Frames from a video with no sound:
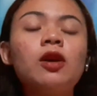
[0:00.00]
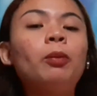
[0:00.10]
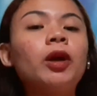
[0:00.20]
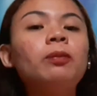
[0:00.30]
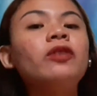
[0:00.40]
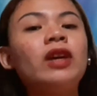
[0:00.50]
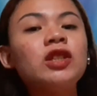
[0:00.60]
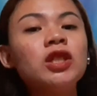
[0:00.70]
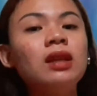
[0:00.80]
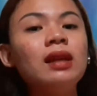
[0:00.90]
for
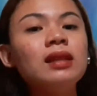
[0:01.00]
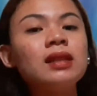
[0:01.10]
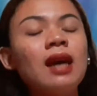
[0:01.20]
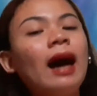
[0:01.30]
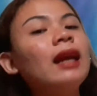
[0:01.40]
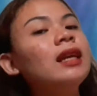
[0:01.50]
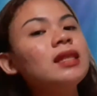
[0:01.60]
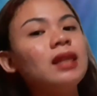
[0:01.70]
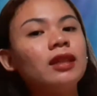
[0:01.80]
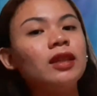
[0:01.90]
professionals and
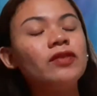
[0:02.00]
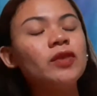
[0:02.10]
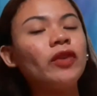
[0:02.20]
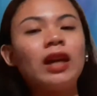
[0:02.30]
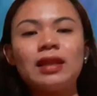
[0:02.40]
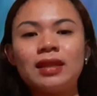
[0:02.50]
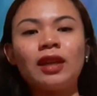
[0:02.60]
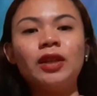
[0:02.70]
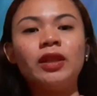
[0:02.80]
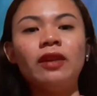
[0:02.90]
incentives for
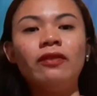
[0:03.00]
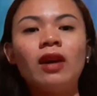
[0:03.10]
executive